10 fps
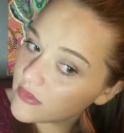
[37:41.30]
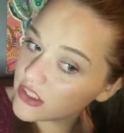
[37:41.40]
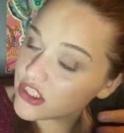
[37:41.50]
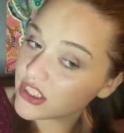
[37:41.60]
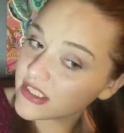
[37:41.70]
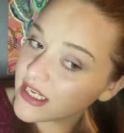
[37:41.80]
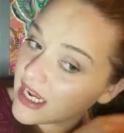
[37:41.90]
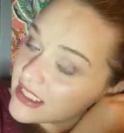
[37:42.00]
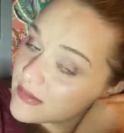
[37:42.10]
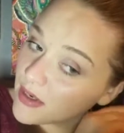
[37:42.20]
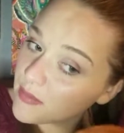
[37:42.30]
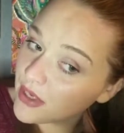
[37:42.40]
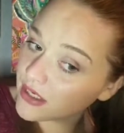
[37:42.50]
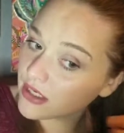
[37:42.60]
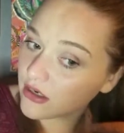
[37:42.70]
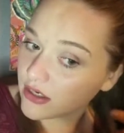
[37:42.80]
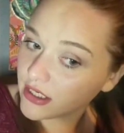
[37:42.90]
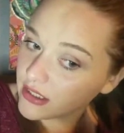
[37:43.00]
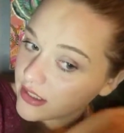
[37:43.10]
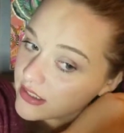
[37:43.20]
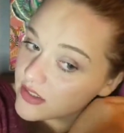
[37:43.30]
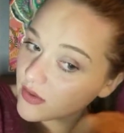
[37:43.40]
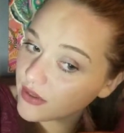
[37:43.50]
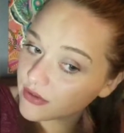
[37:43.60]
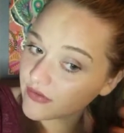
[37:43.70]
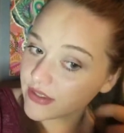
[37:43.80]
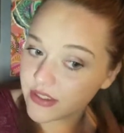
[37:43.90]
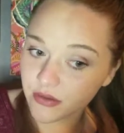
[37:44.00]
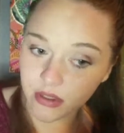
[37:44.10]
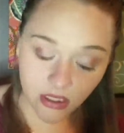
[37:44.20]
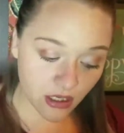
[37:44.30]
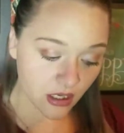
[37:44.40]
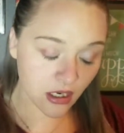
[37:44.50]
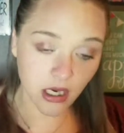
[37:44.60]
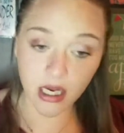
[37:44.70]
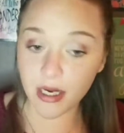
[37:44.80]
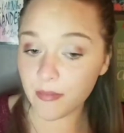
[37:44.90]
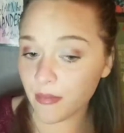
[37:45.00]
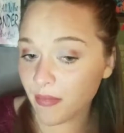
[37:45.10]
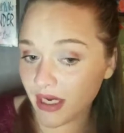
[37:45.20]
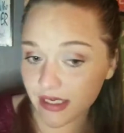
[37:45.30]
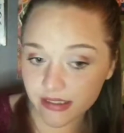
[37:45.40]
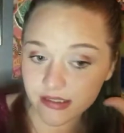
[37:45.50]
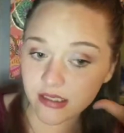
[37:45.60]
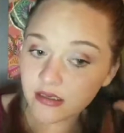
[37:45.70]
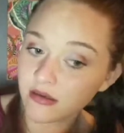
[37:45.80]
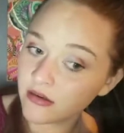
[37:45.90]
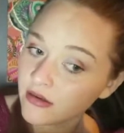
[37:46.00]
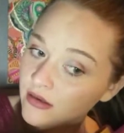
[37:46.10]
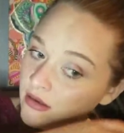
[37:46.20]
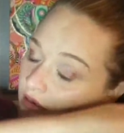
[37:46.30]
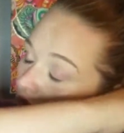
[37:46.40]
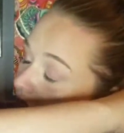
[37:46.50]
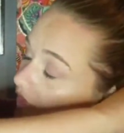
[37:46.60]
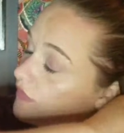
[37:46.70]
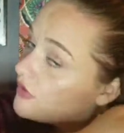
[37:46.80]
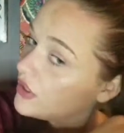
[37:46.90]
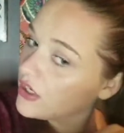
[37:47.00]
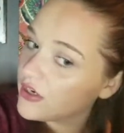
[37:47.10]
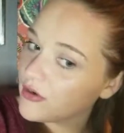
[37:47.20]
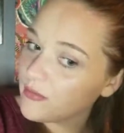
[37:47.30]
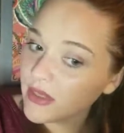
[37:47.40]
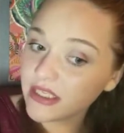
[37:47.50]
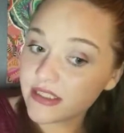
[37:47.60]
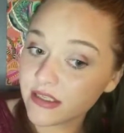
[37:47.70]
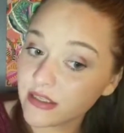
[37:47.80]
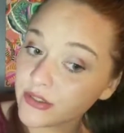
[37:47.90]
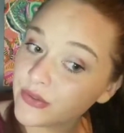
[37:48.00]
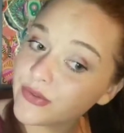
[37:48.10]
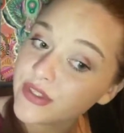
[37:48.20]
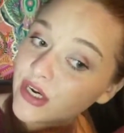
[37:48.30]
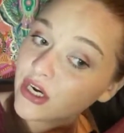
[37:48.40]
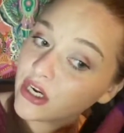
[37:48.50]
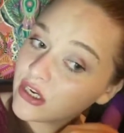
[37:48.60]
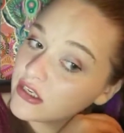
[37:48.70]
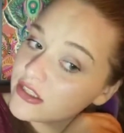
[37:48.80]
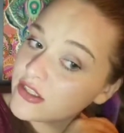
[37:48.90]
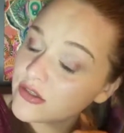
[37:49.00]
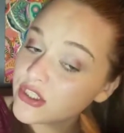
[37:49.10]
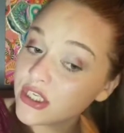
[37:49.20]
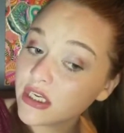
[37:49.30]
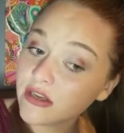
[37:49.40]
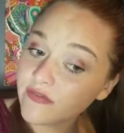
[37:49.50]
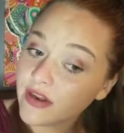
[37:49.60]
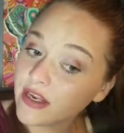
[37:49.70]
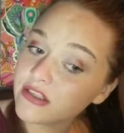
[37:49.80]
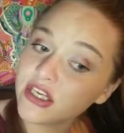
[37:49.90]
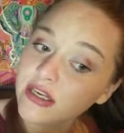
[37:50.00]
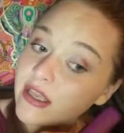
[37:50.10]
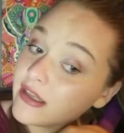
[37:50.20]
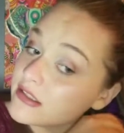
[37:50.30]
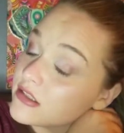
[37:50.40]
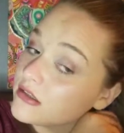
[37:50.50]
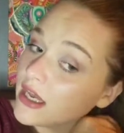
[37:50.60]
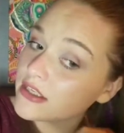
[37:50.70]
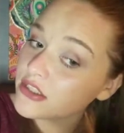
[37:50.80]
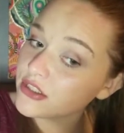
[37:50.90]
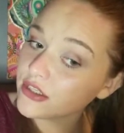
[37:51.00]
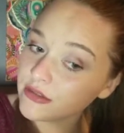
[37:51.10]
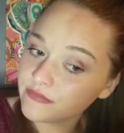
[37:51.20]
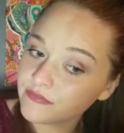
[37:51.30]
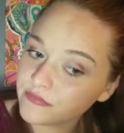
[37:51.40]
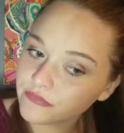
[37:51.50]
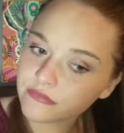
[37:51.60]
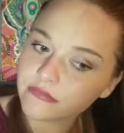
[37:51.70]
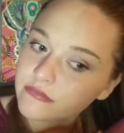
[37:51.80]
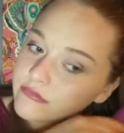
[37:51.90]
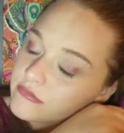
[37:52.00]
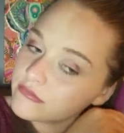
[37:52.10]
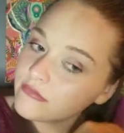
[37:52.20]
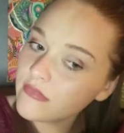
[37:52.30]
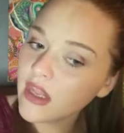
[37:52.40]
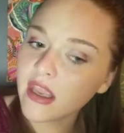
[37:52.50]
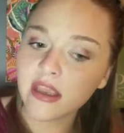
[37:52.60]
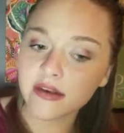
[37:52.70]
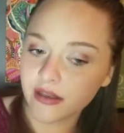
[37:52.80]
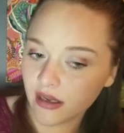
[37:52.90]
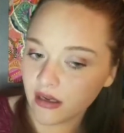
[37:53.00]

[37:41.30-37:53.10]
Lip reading: She doesn't ask my opinion on anything, so I don't give it to her. But for me to lose her, so she found out she had cancer last year. And